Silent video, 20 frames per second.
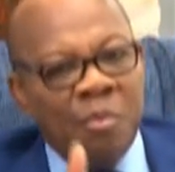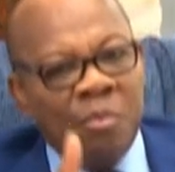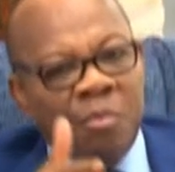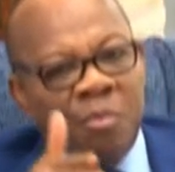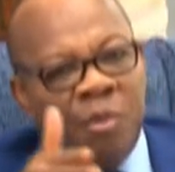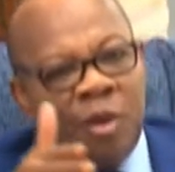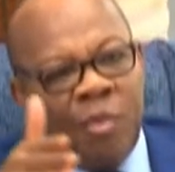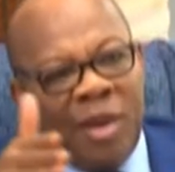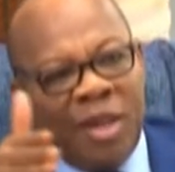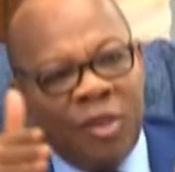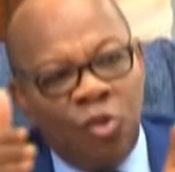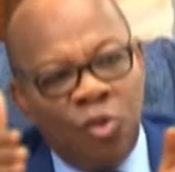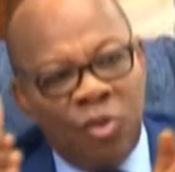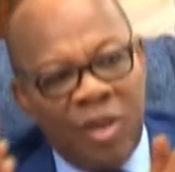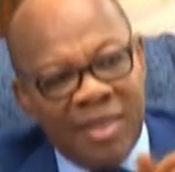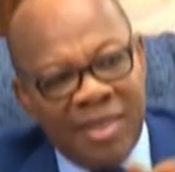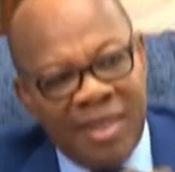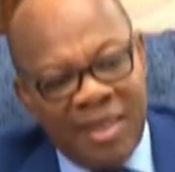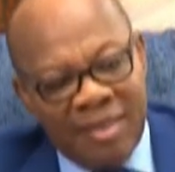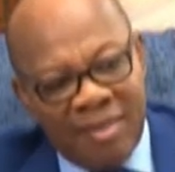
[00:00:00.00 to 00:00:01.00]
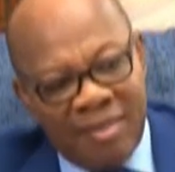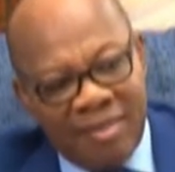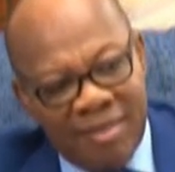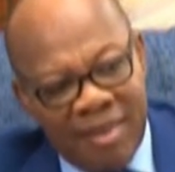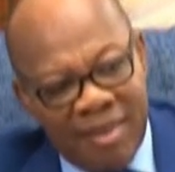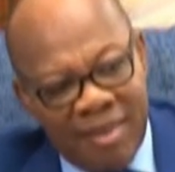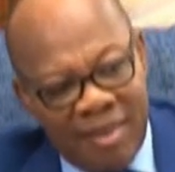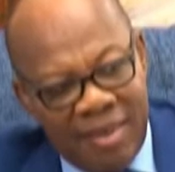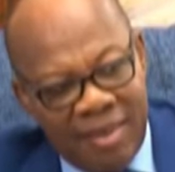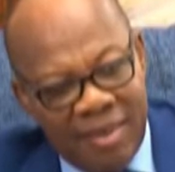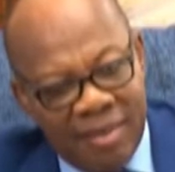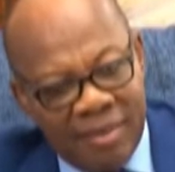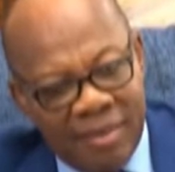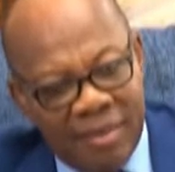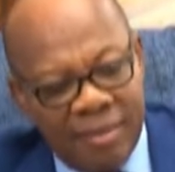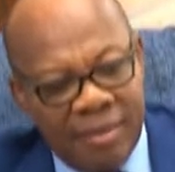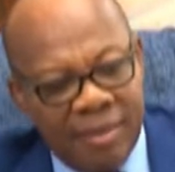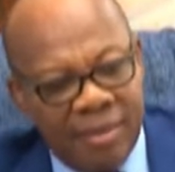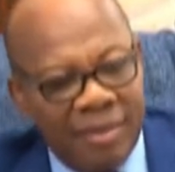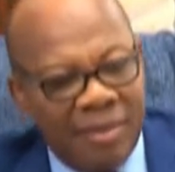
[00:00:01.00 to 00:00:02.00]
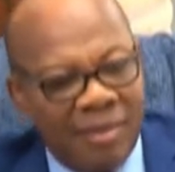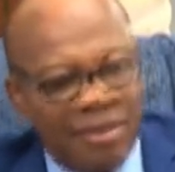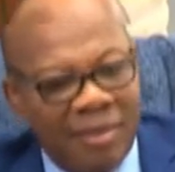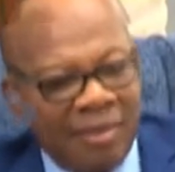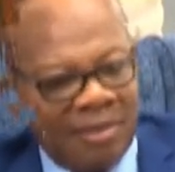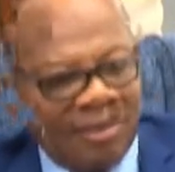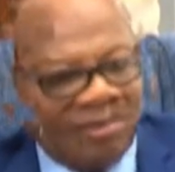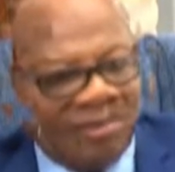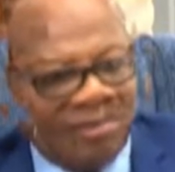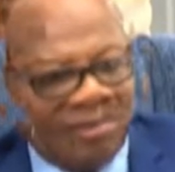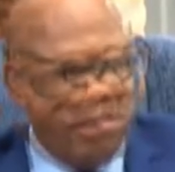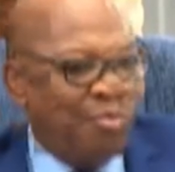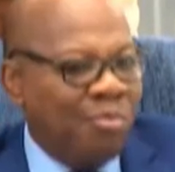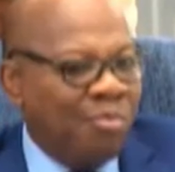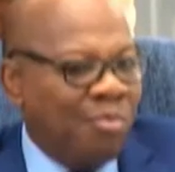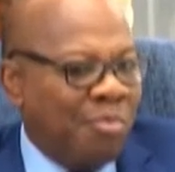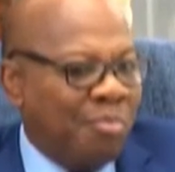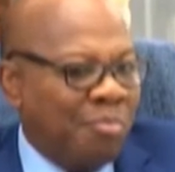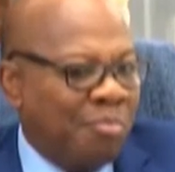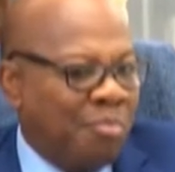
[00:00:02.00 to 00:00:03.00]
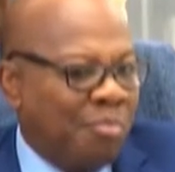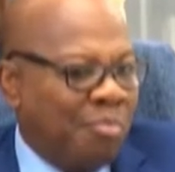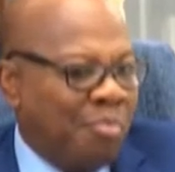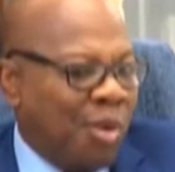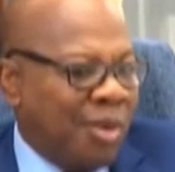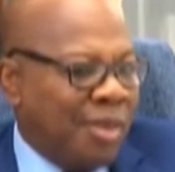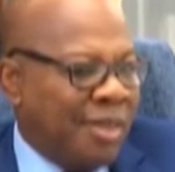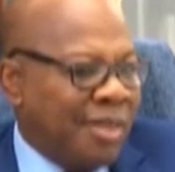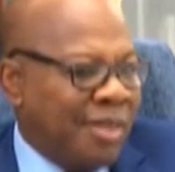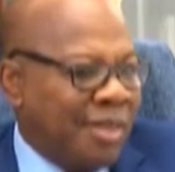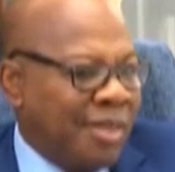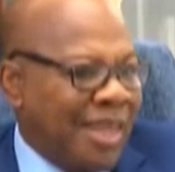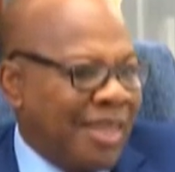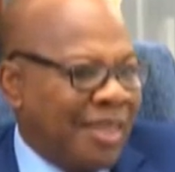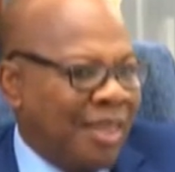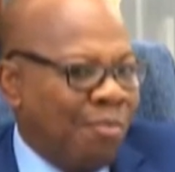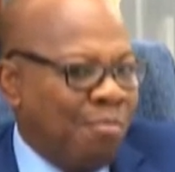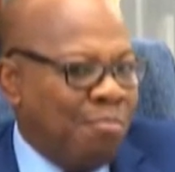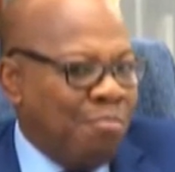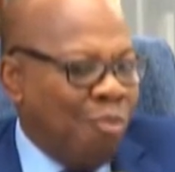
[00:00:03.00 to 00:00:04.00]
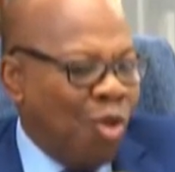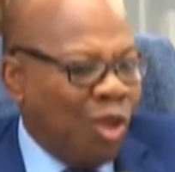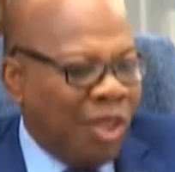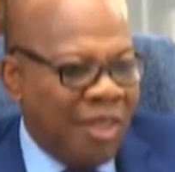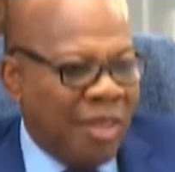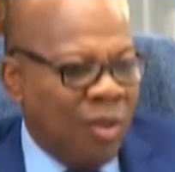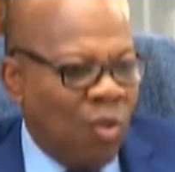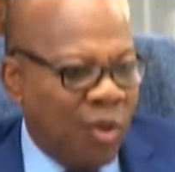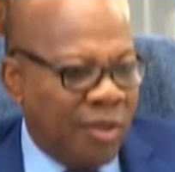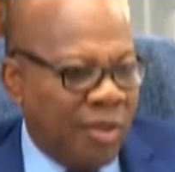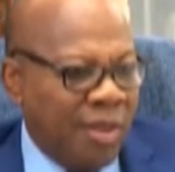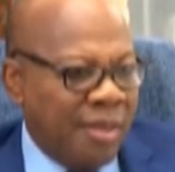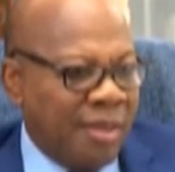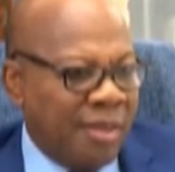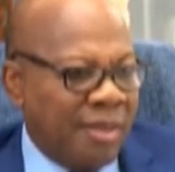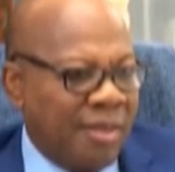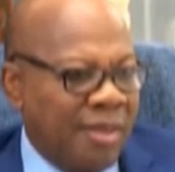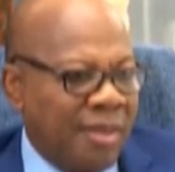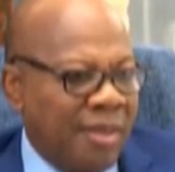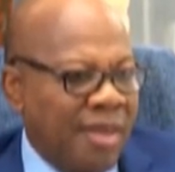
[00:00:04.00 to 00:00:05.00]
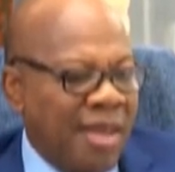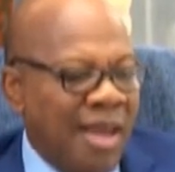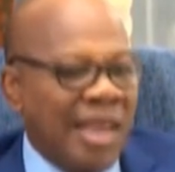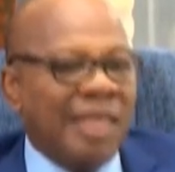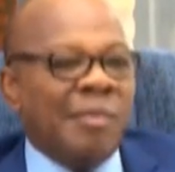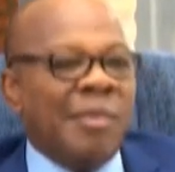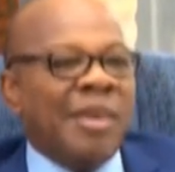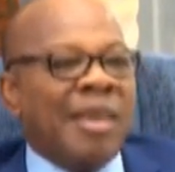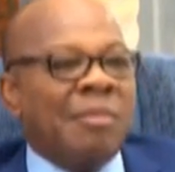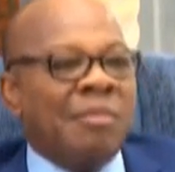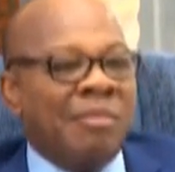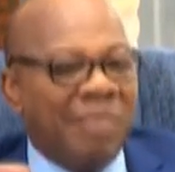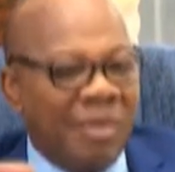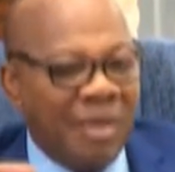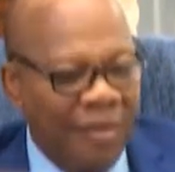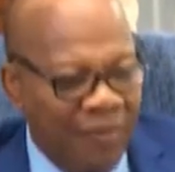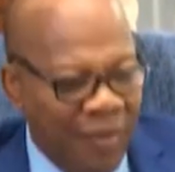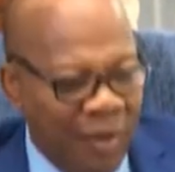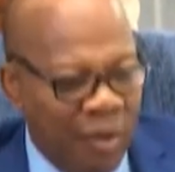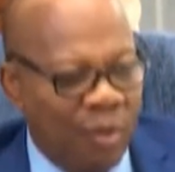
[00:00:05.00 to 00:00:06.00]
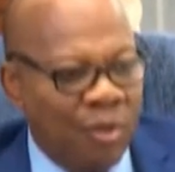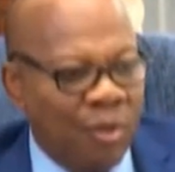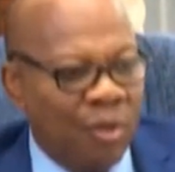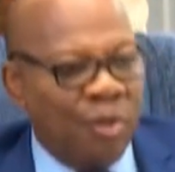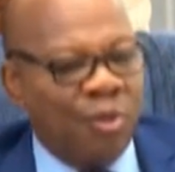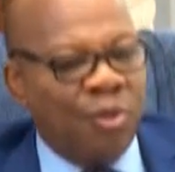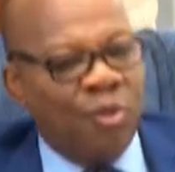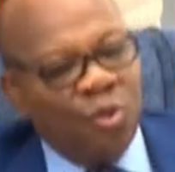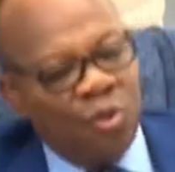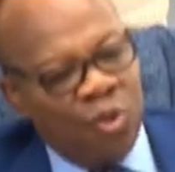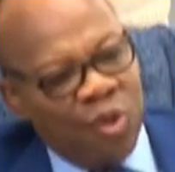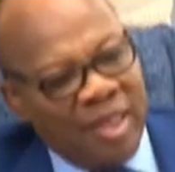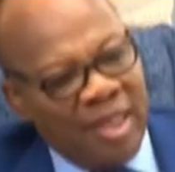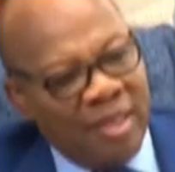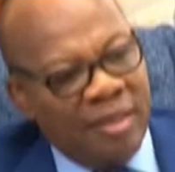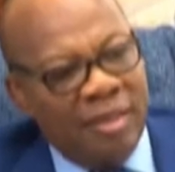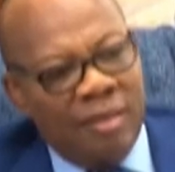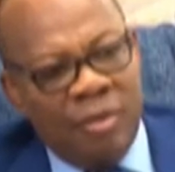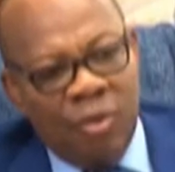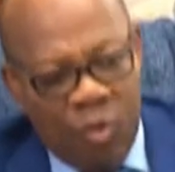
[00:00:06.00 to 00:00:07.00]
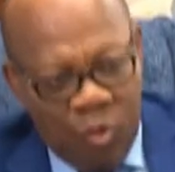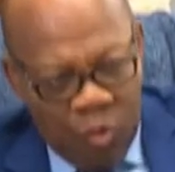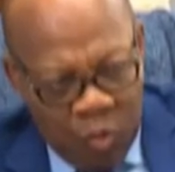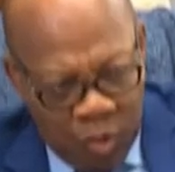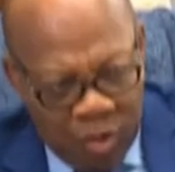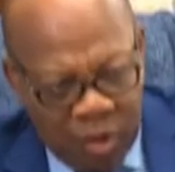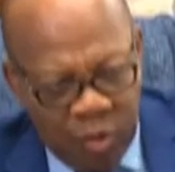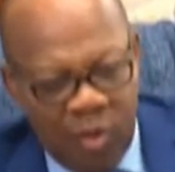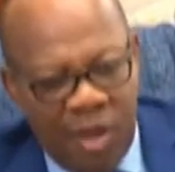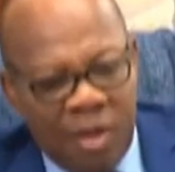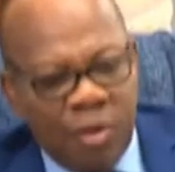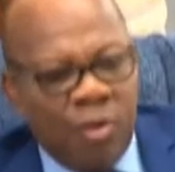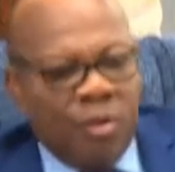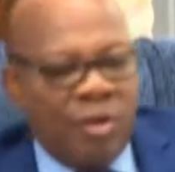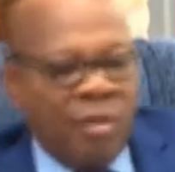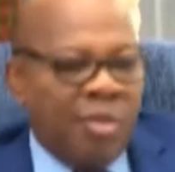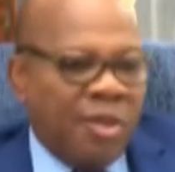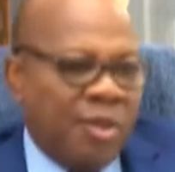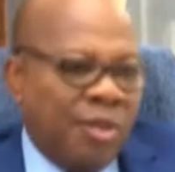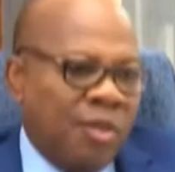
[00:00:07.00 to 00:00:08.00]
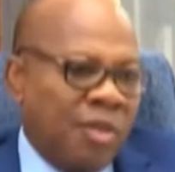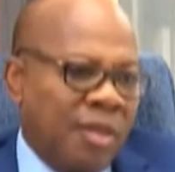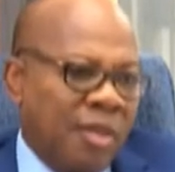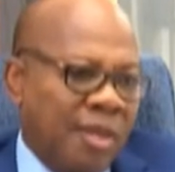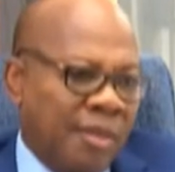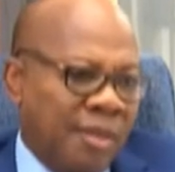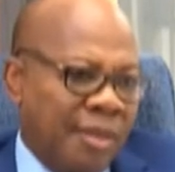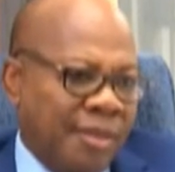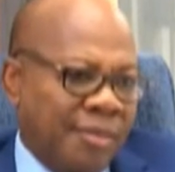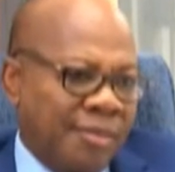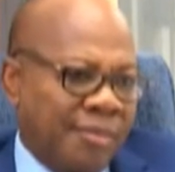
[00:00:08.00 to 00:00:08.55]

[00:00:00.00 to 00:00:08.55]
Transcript: But by 2003, the politicians had muddied the waters and it became difficult getting, which is why I wrote Obasanjo letter,